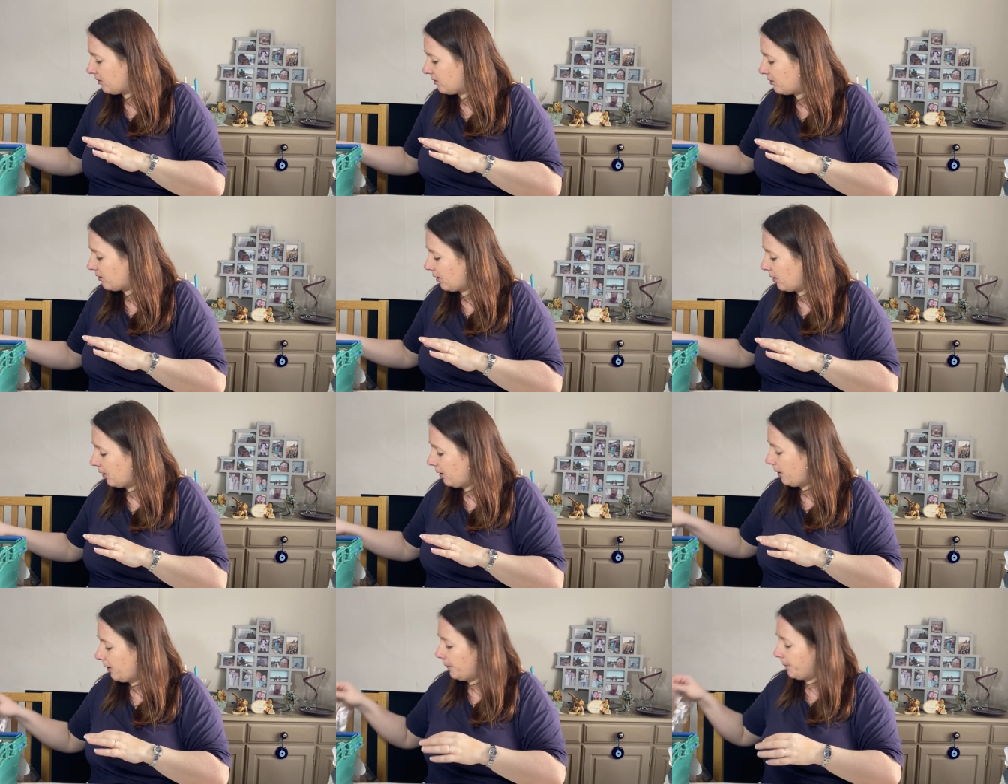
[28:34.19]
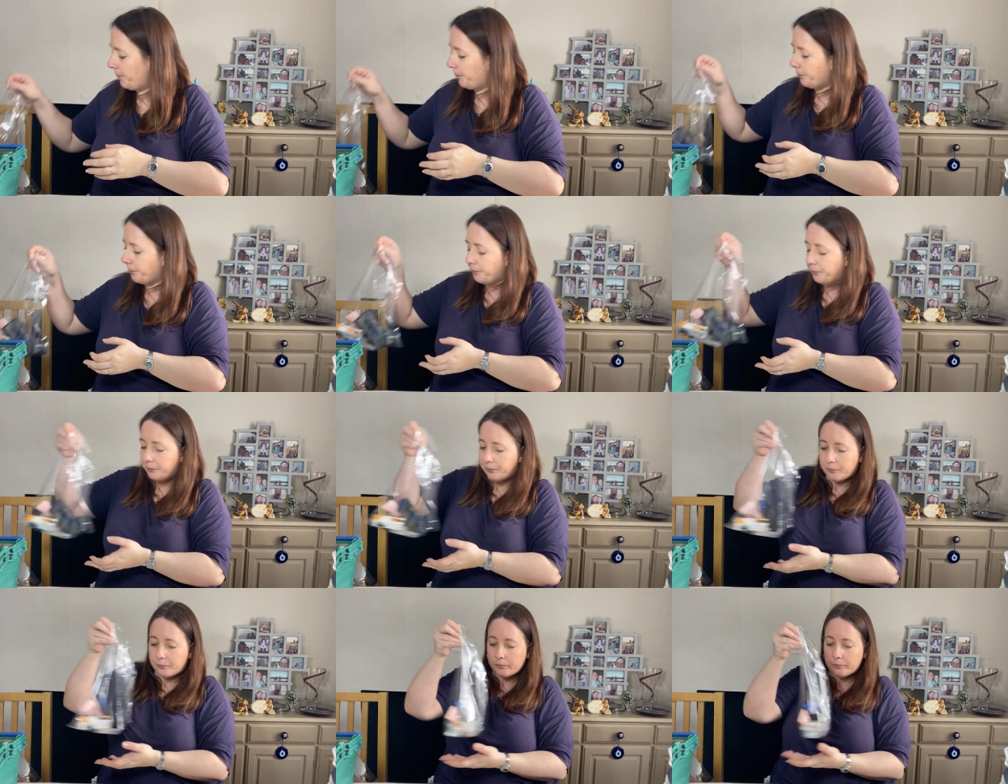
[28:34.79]
So
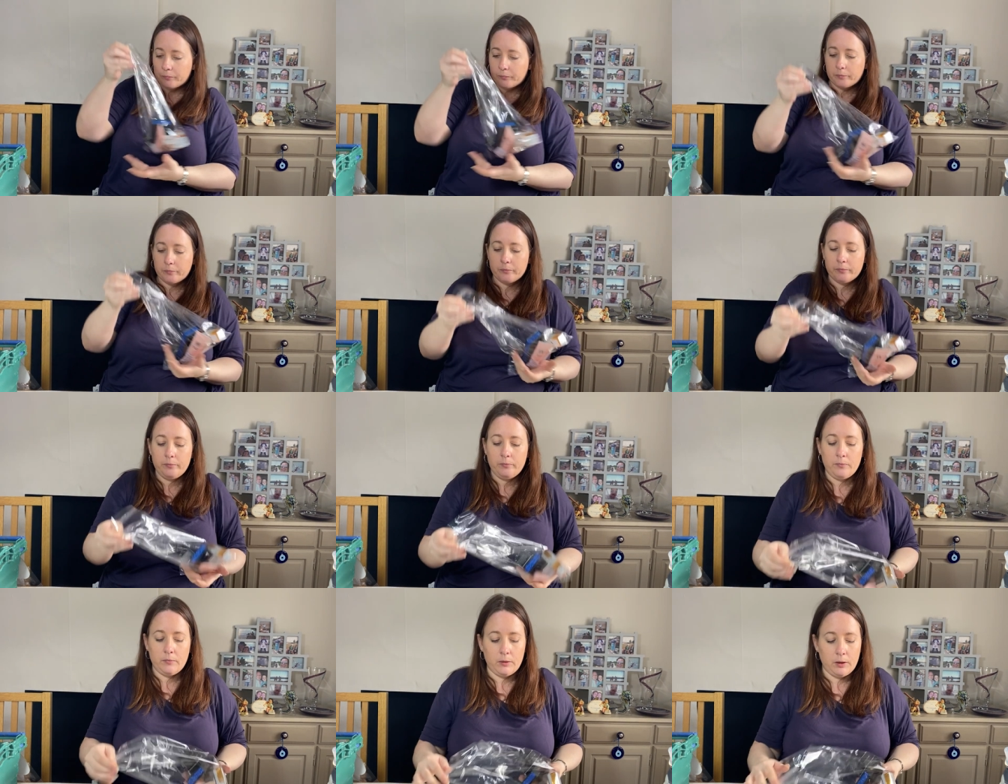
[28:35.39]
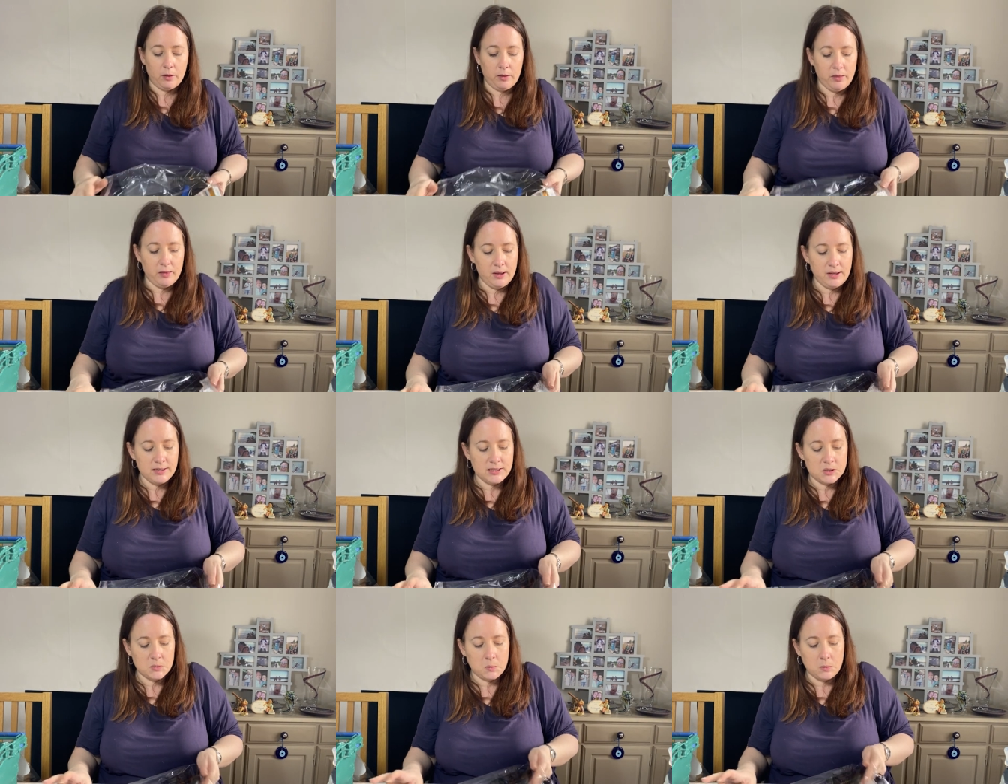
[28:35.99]

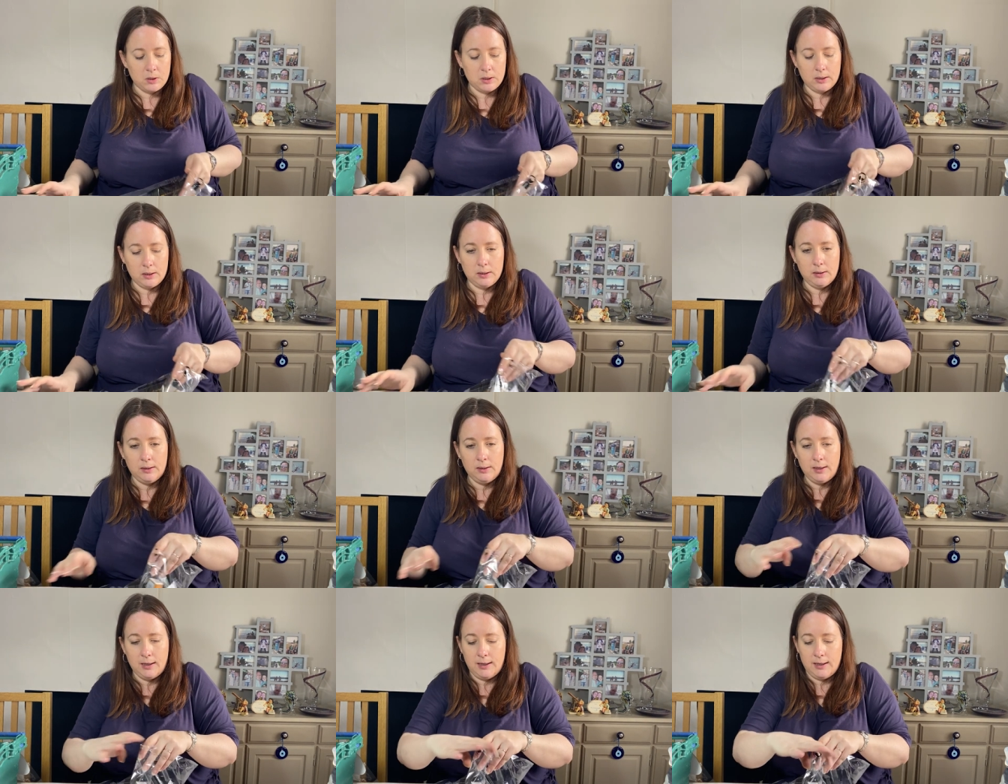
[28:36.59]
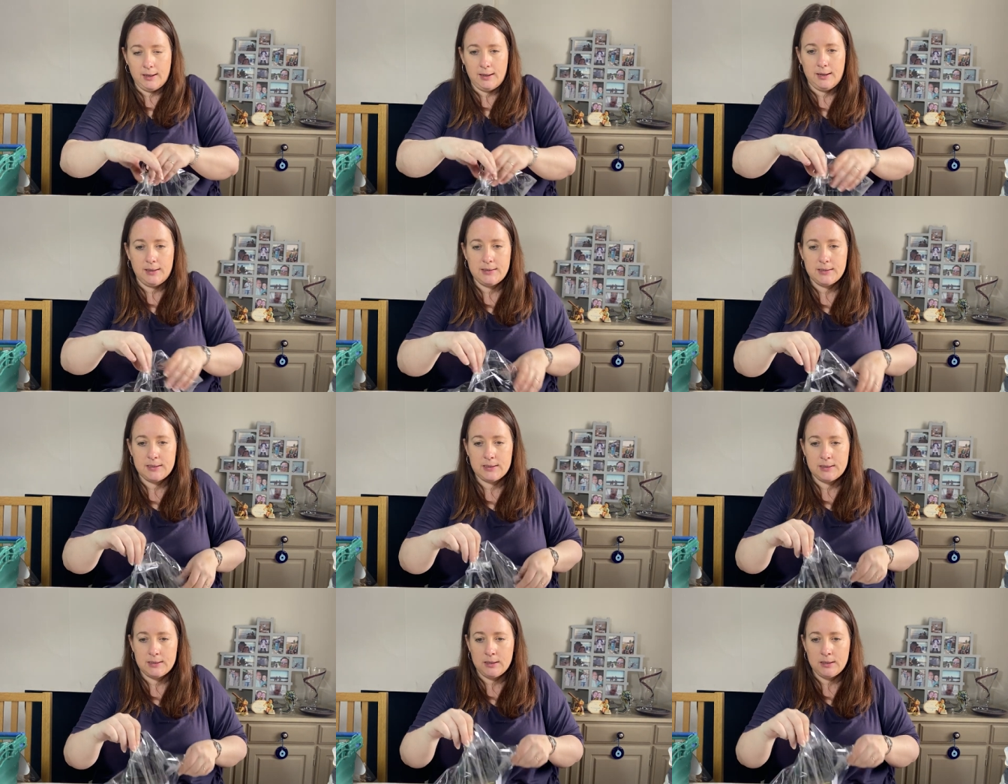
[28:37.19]
this one is,